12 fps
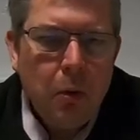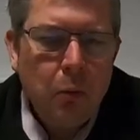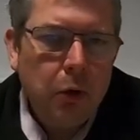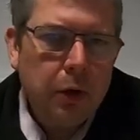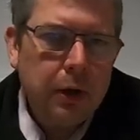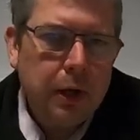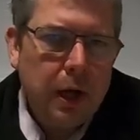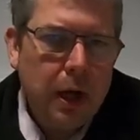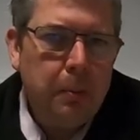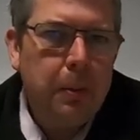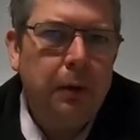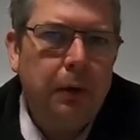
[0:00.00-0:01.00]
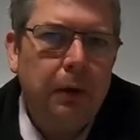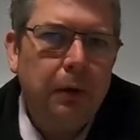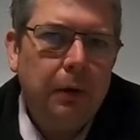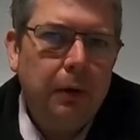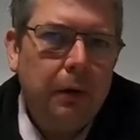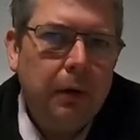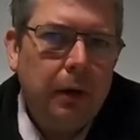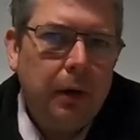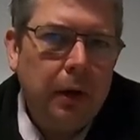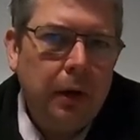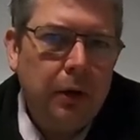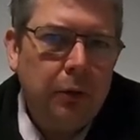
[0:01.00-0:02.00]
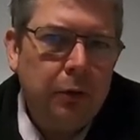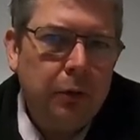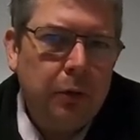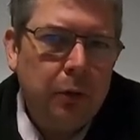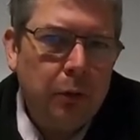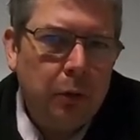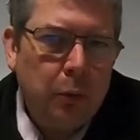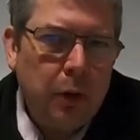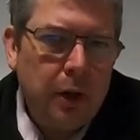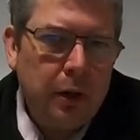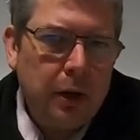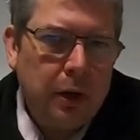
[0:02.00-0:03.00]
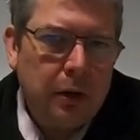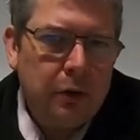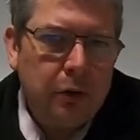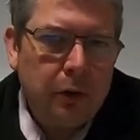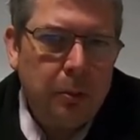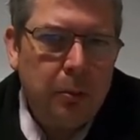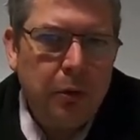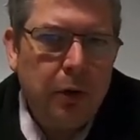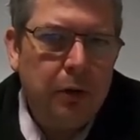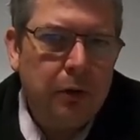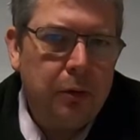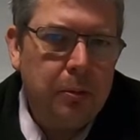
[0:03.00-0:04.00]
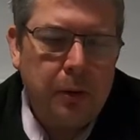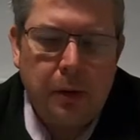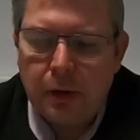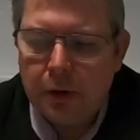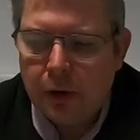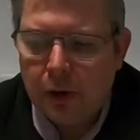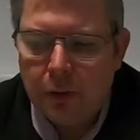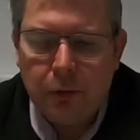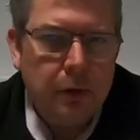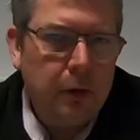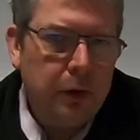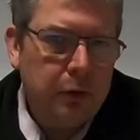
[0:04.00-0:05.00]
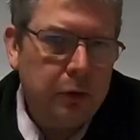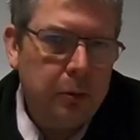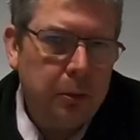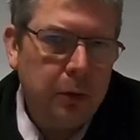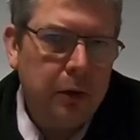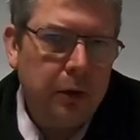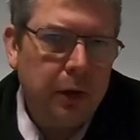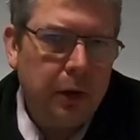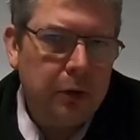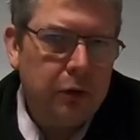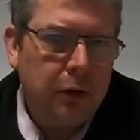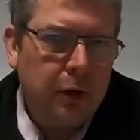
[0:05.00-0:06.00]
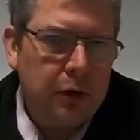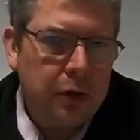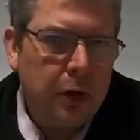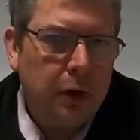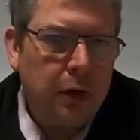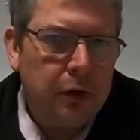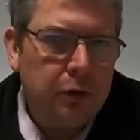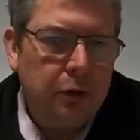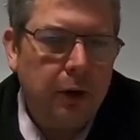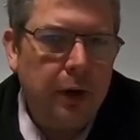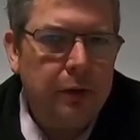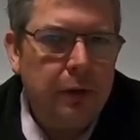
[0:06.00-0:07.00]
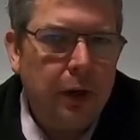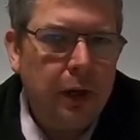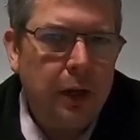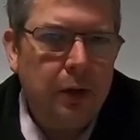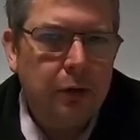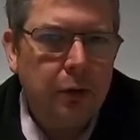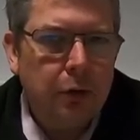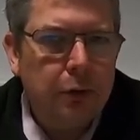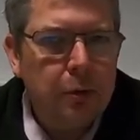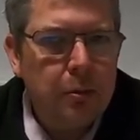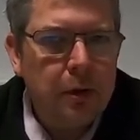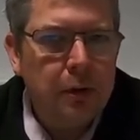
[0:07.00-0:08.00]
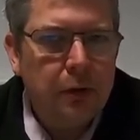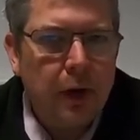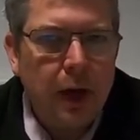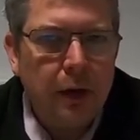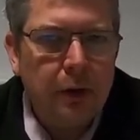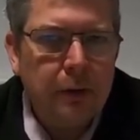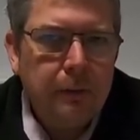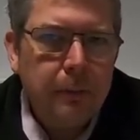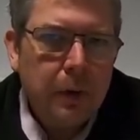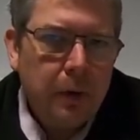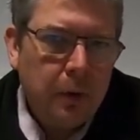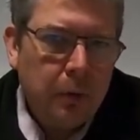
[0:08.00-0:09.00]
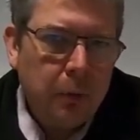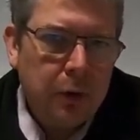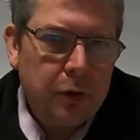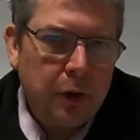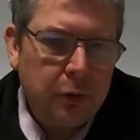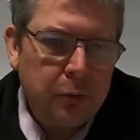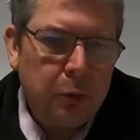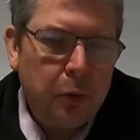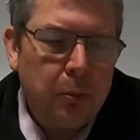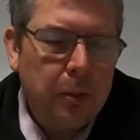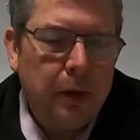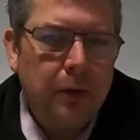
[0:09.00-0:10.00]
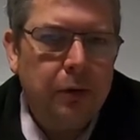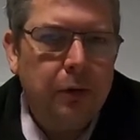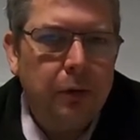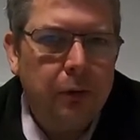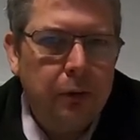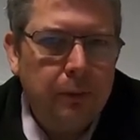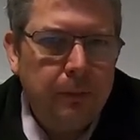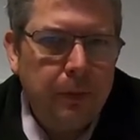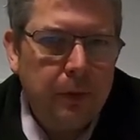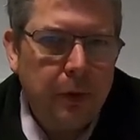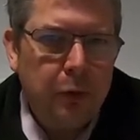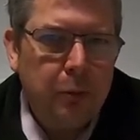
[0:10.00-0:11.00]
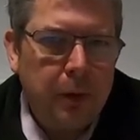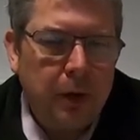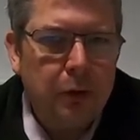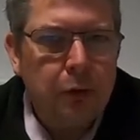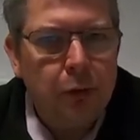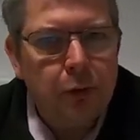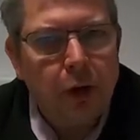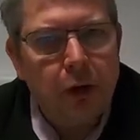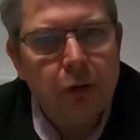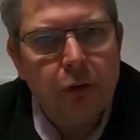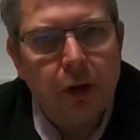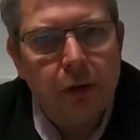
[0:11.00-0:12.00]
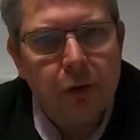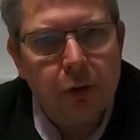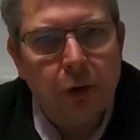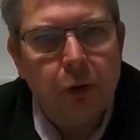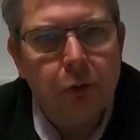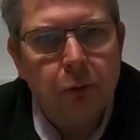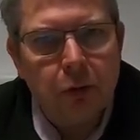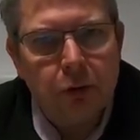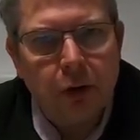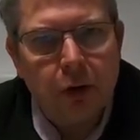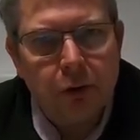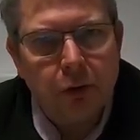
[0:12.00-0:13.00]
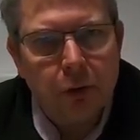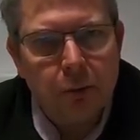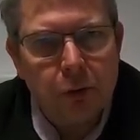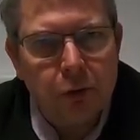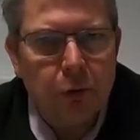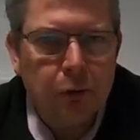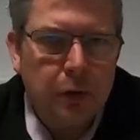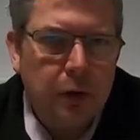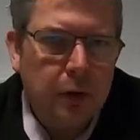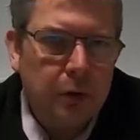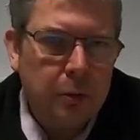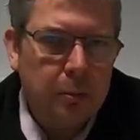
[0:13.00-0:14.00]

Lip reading: What can happen is the way they actually print the barcode is you put an electronic charge creating heat across the print head, which has small pixels. Those pixels then create the dots which actually produce the